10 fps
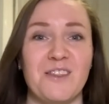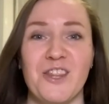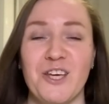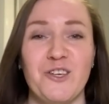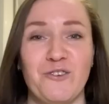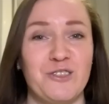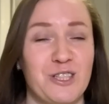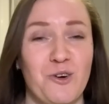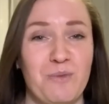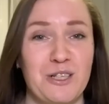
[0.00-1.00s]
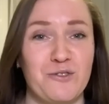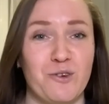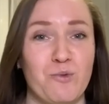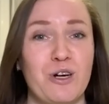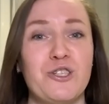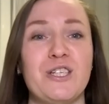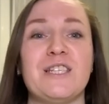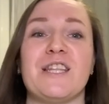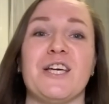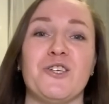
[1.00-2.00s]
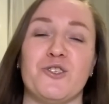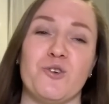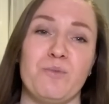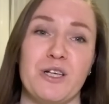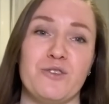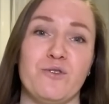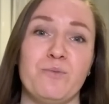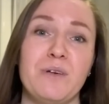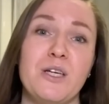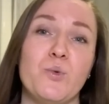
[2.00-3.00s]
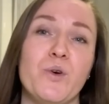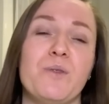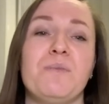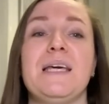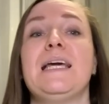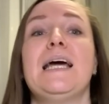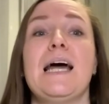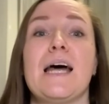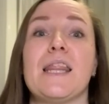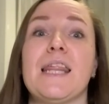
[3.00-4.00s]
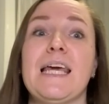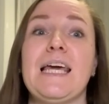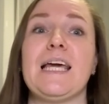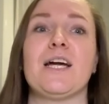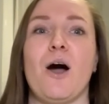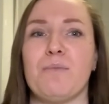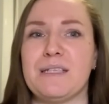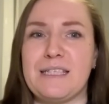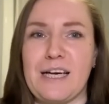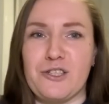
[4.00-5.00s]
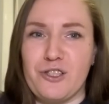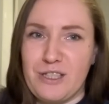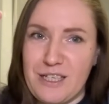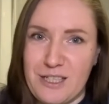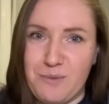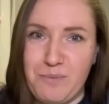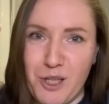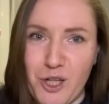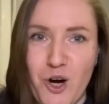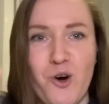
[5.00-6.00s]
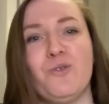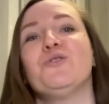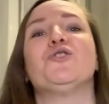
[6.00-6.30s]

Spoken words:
Thank you so much for watching. Thank you so much for being with me. The comment section is below.